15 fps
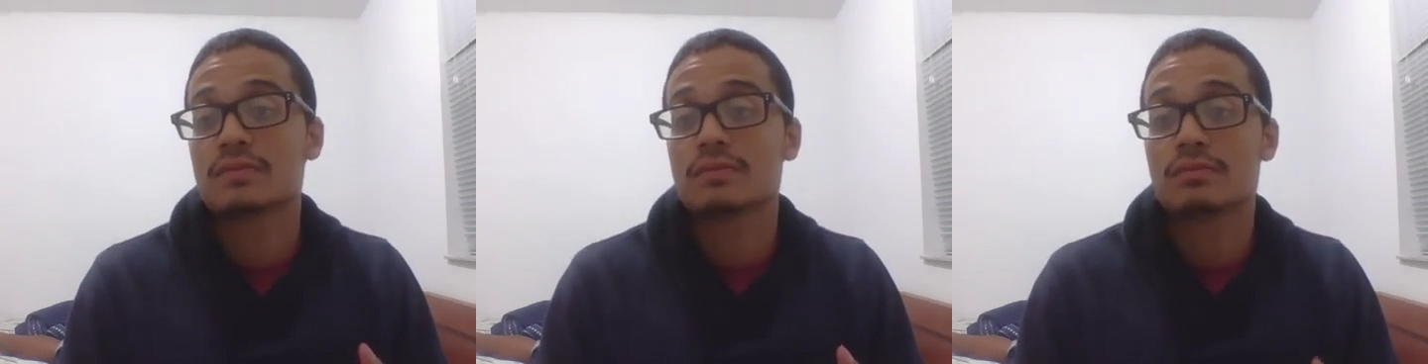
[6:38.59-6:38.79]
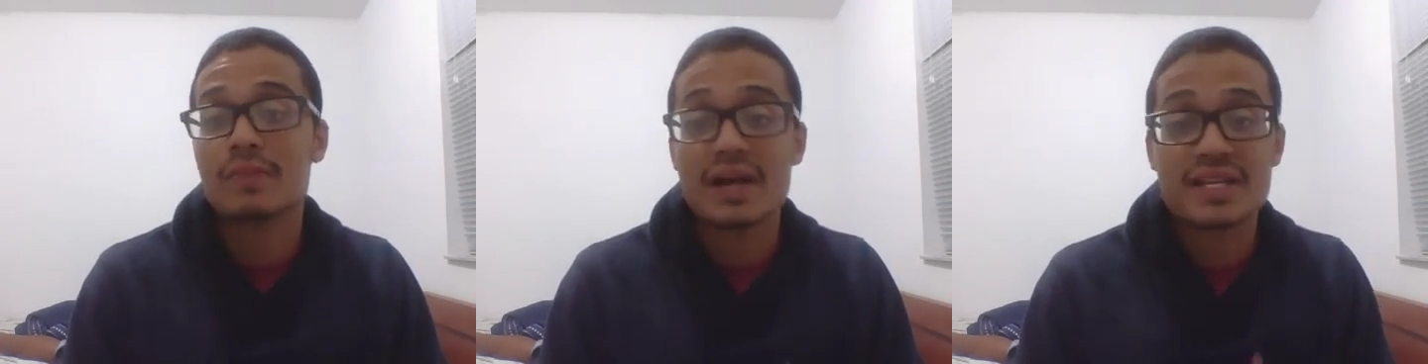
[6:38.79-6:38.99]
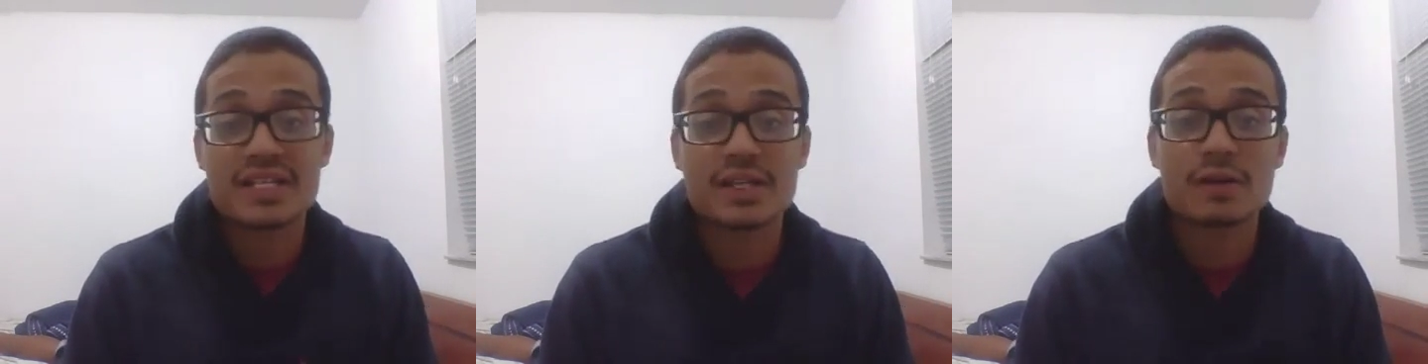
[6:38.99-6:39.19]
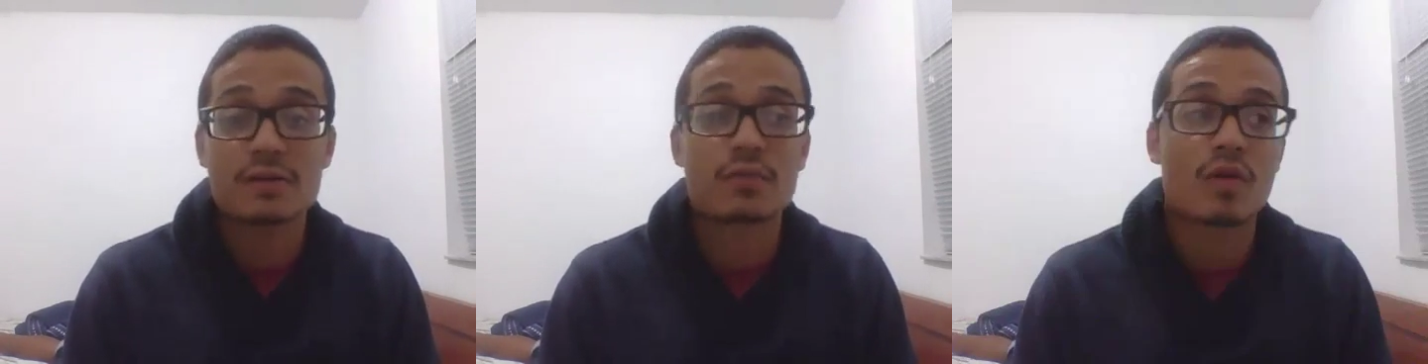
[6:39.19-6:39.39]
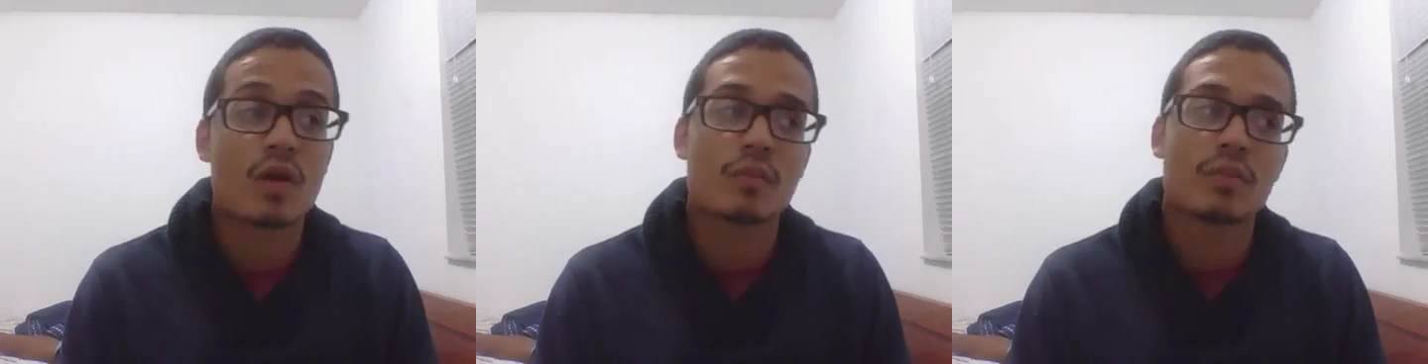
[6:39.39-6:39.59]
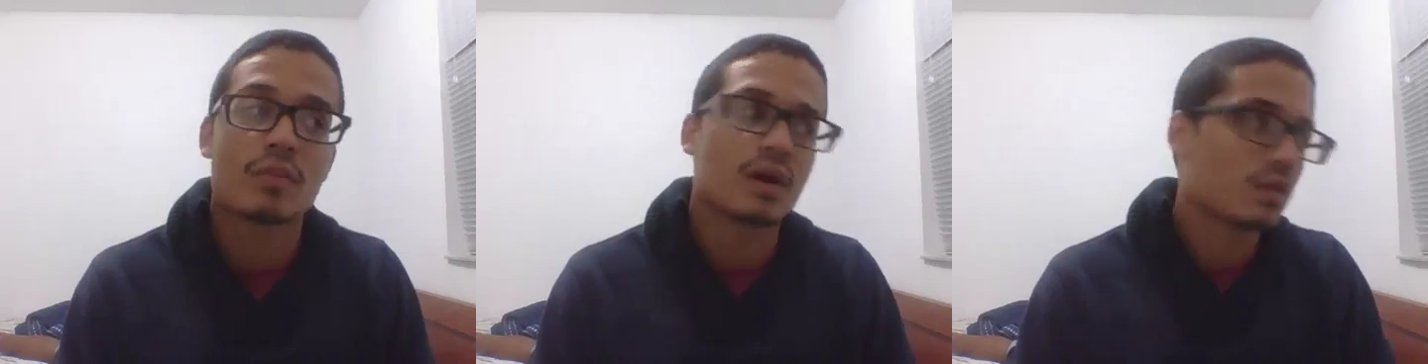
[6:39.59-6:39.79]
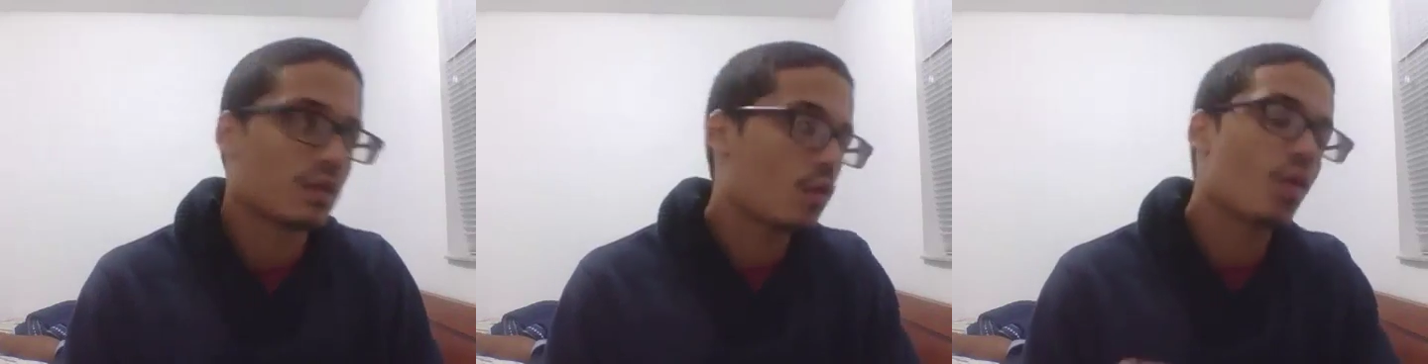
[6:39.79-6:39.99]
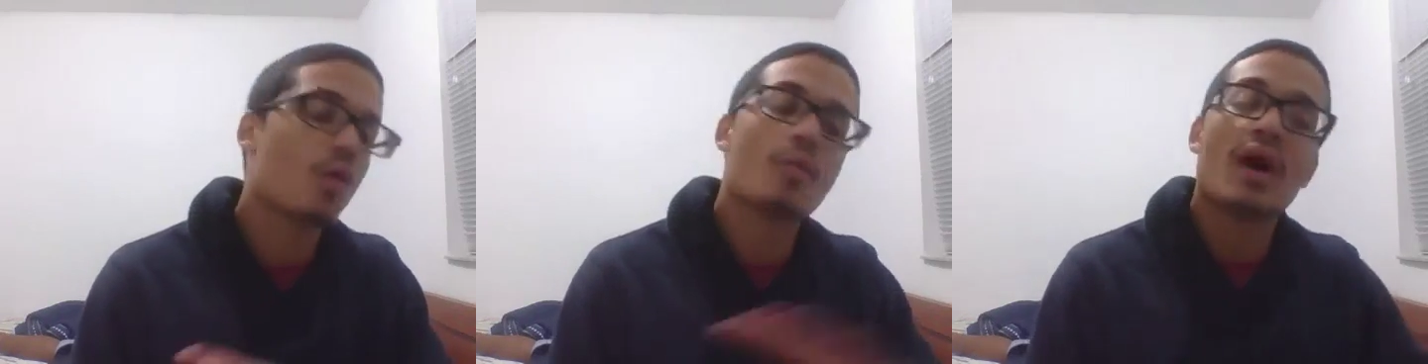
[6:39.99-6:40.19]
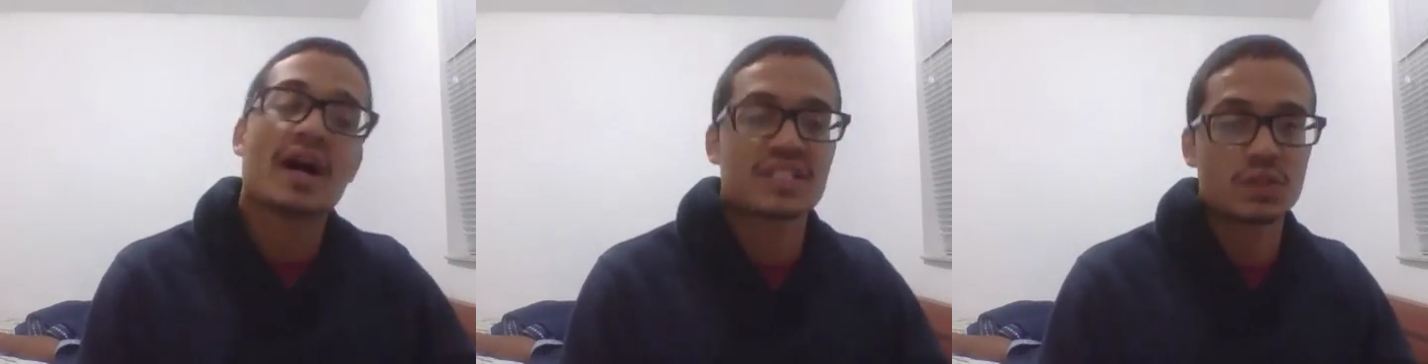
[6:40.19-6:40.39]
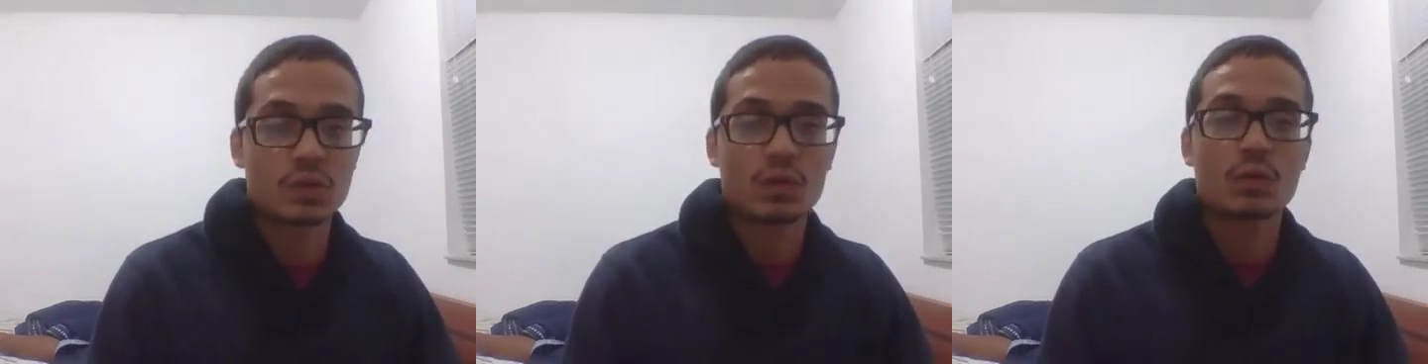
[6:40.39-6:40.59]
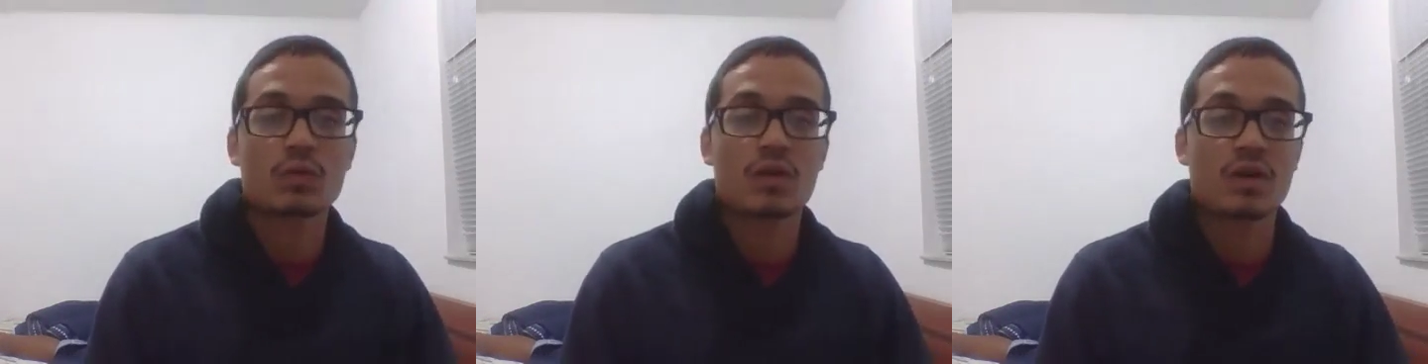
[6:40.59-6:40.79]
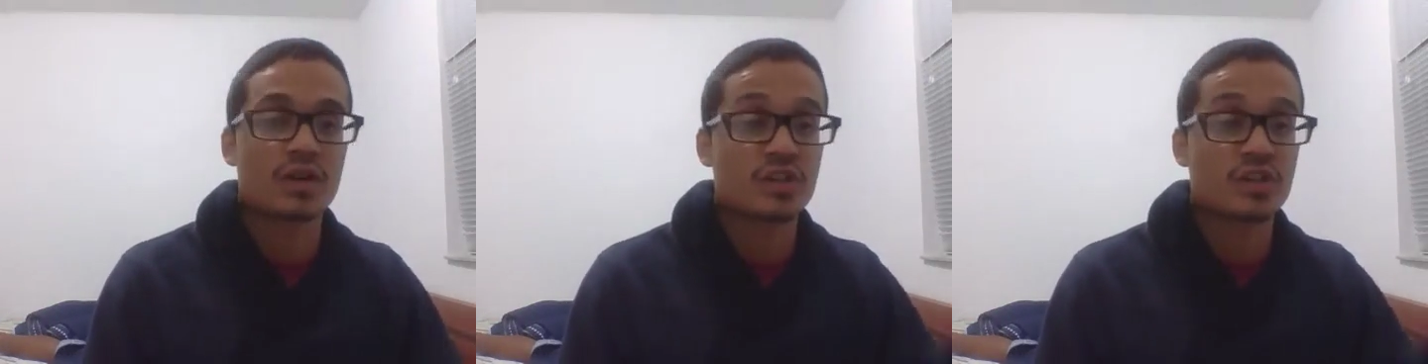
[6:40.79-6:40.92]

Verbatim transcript: myself wrong, but the whole boxing world wrong